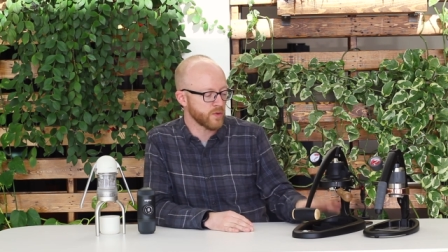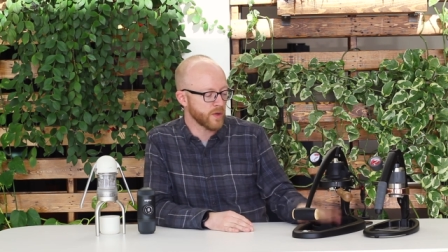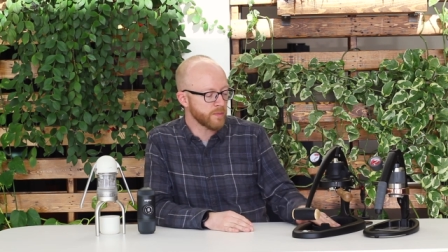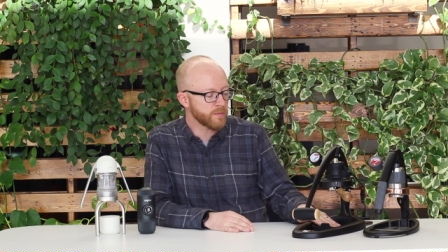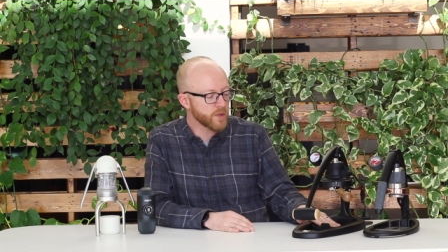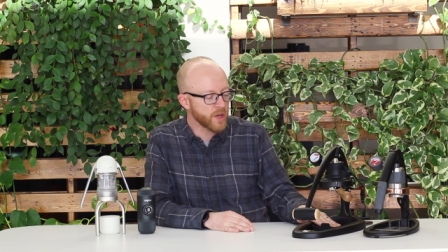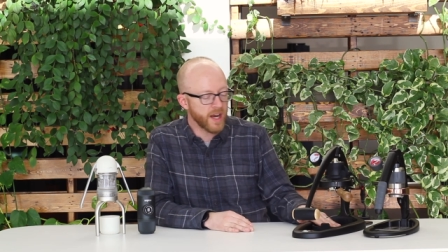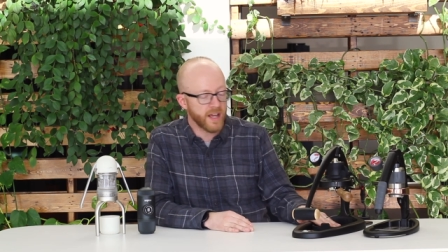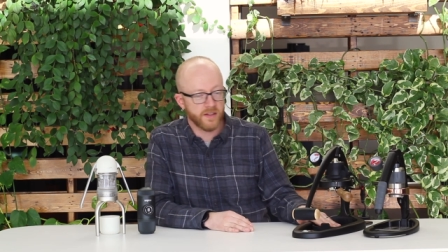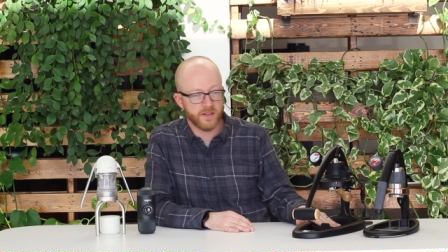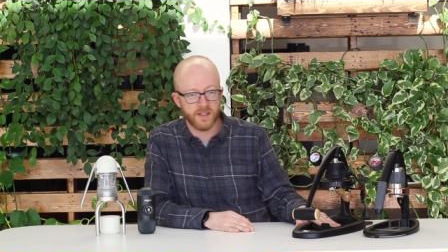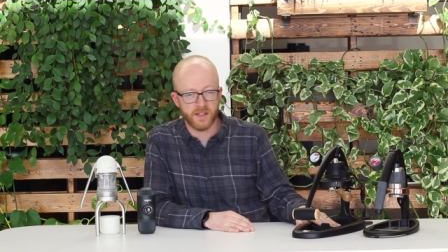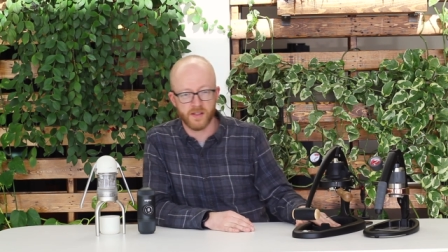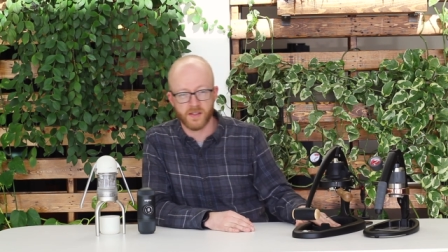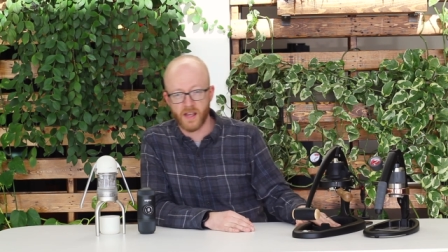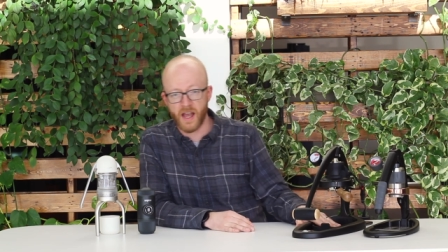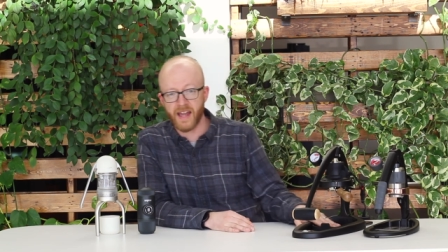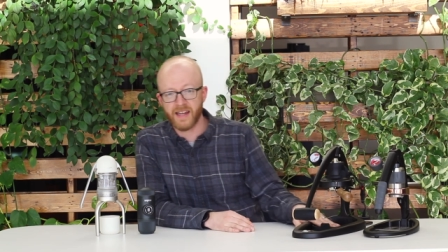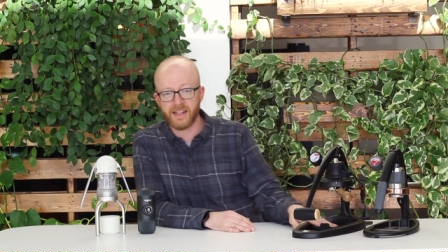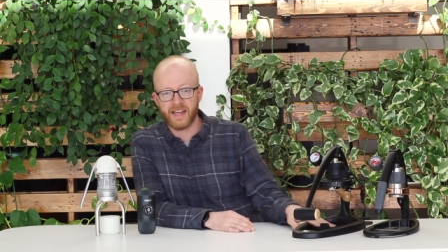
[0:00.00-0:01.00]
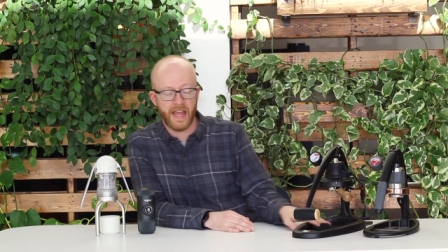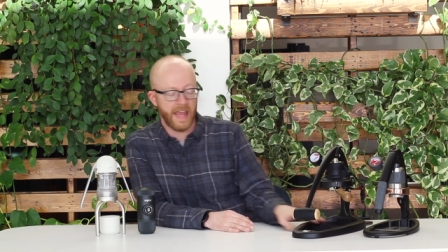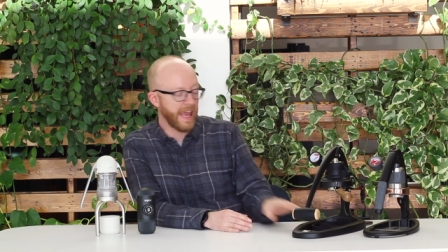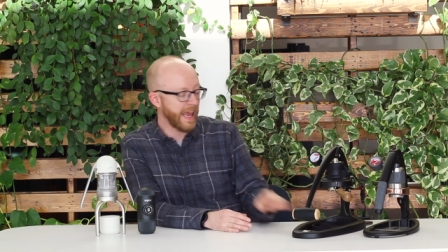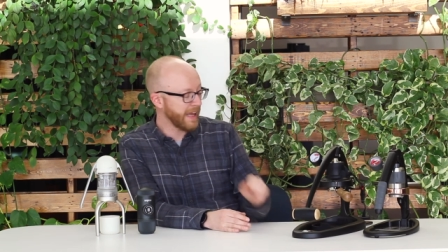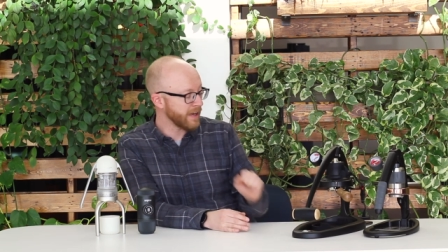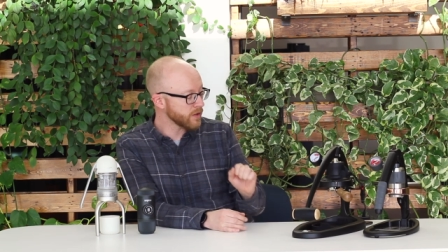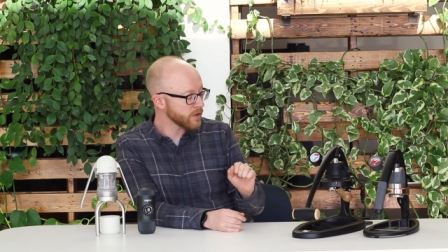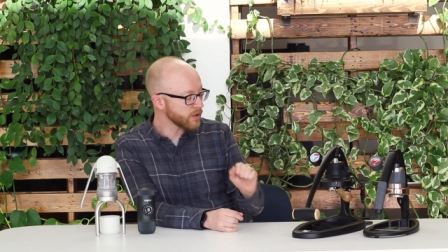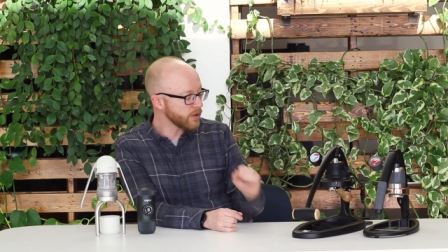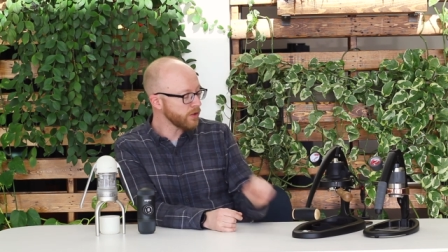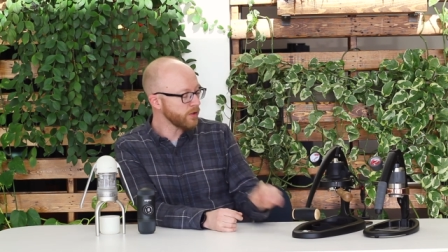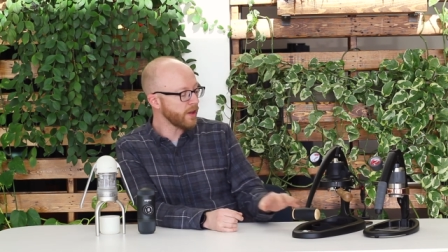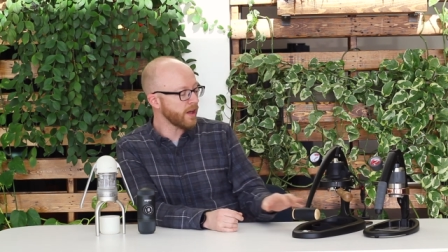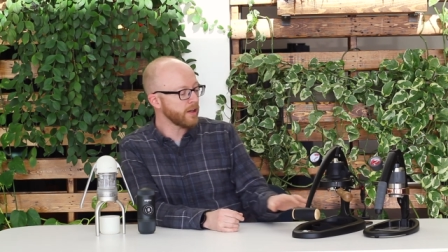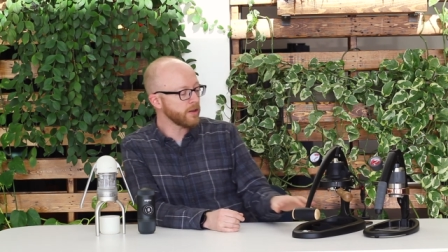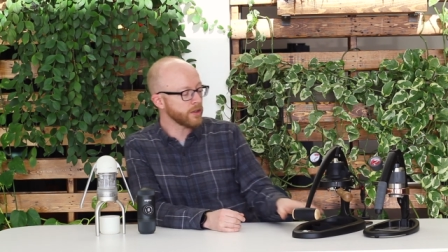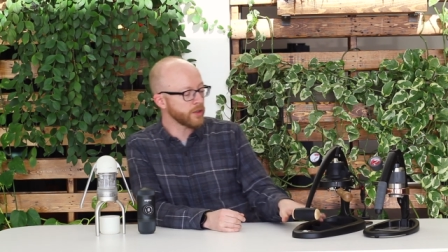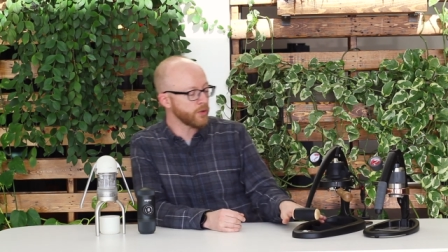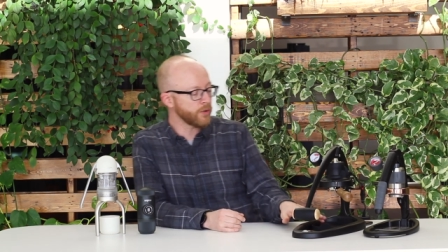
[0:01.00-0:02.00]
drip tray is designed to handle
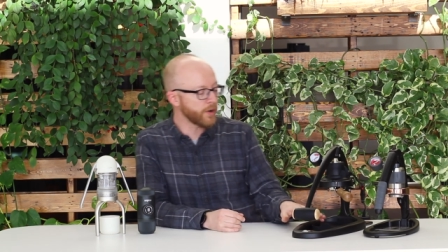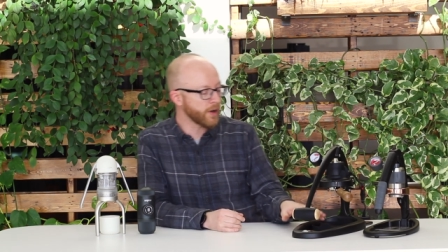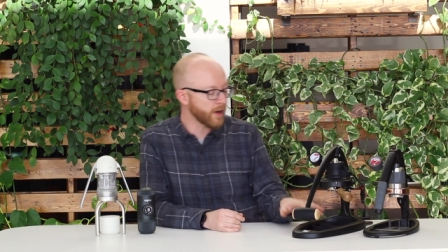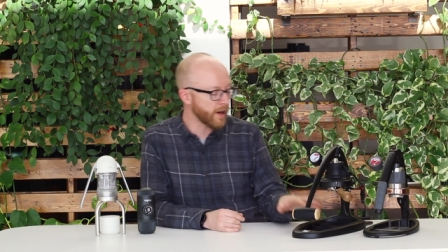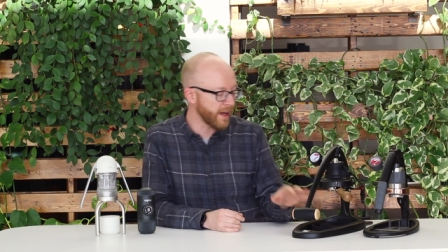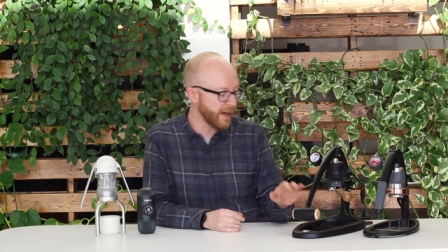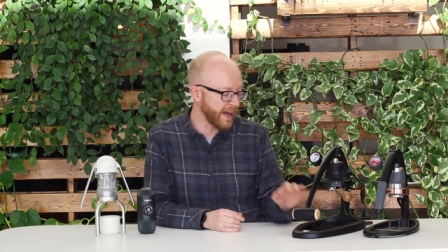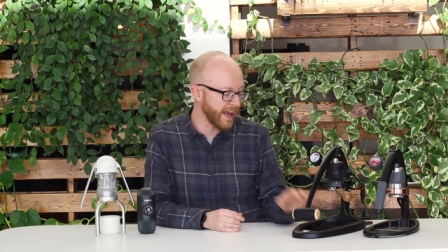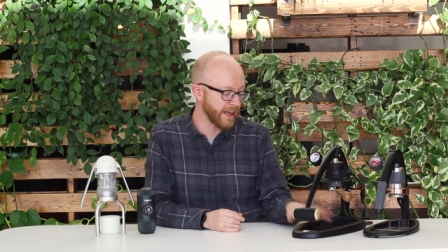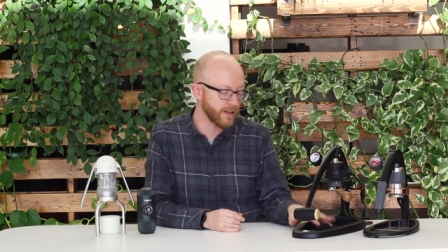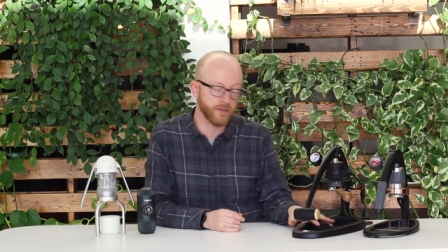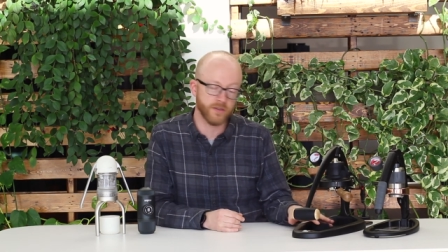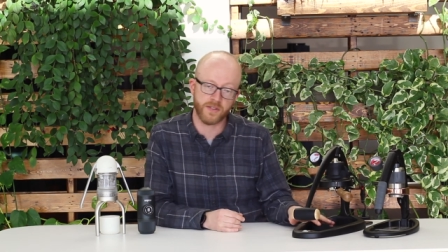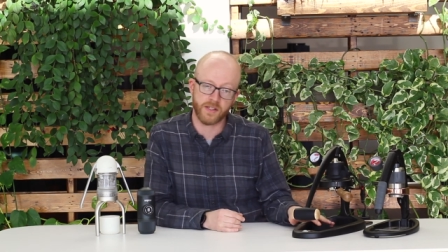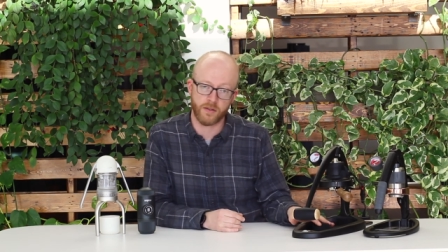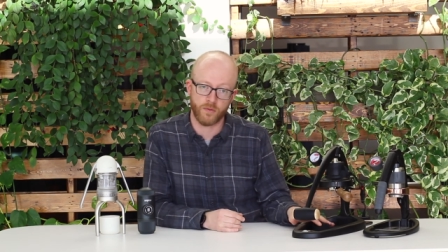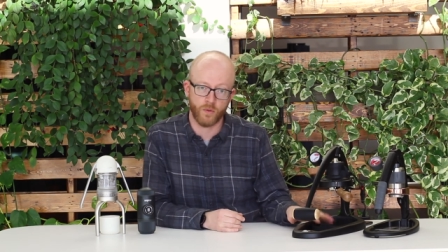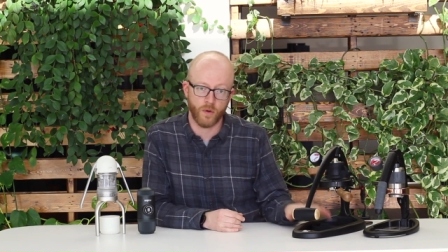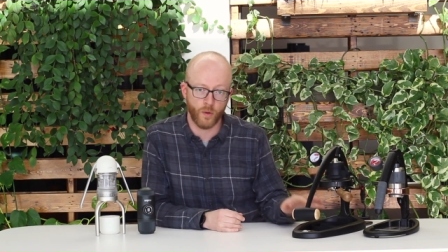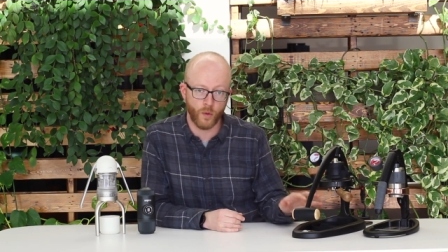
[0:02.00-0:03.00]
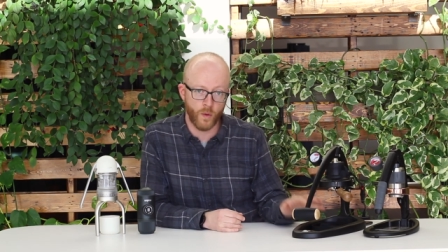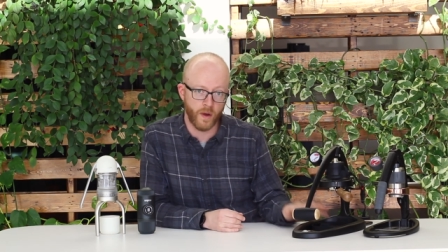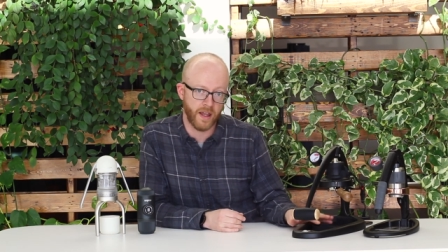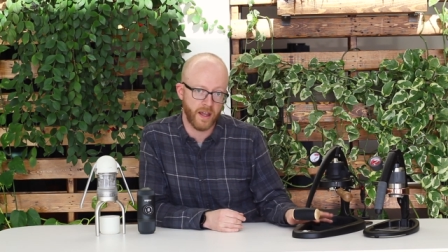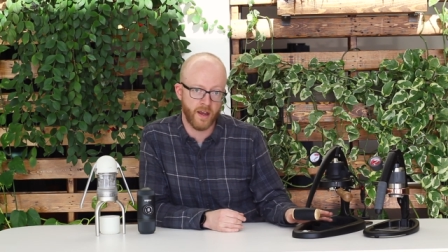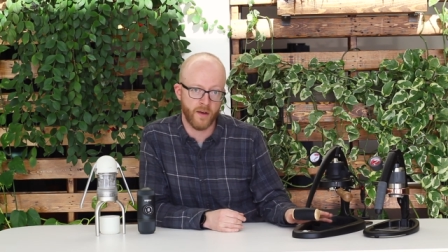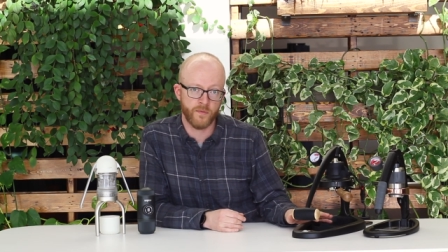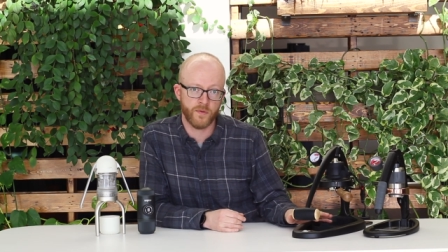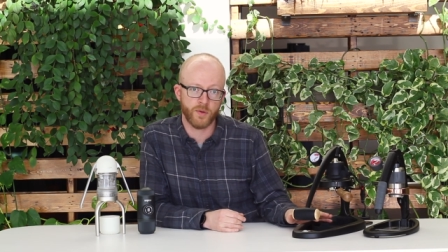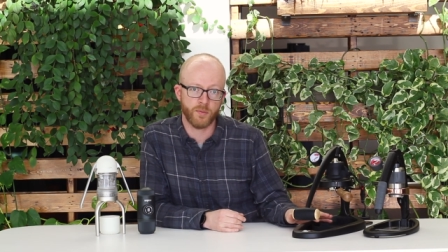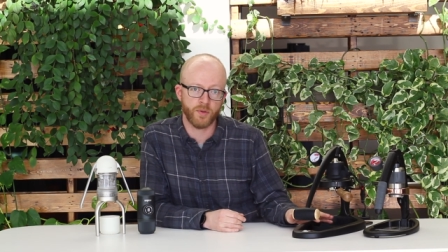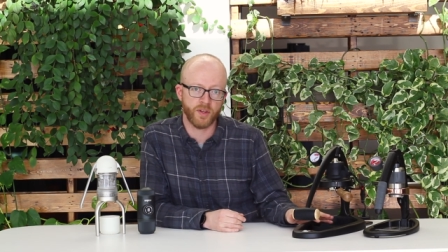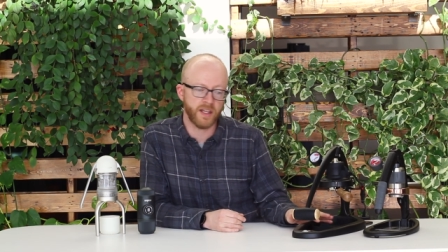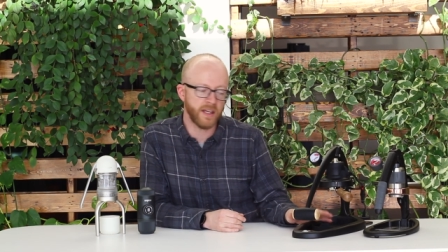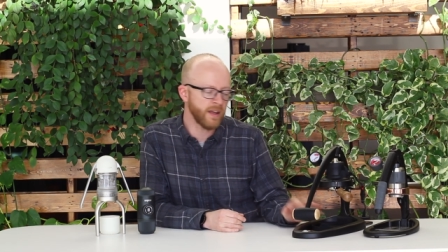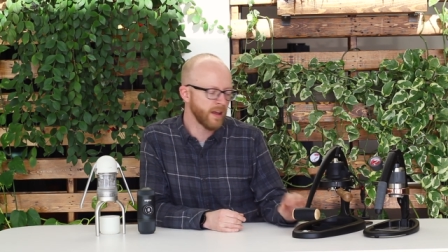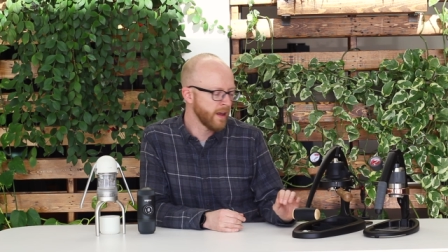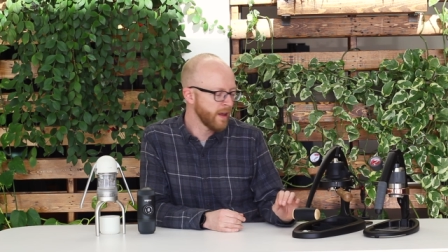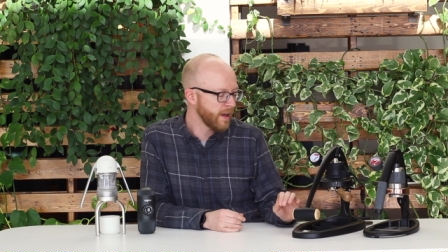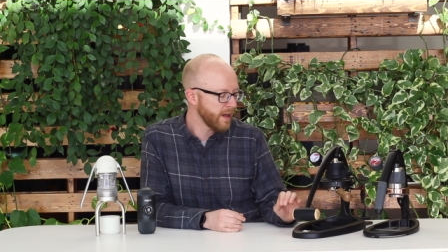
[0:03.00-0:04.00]
a lunar and handles it quite
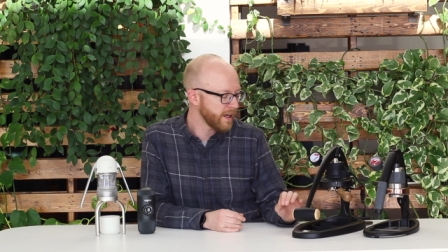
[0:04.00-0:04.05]
comfortably.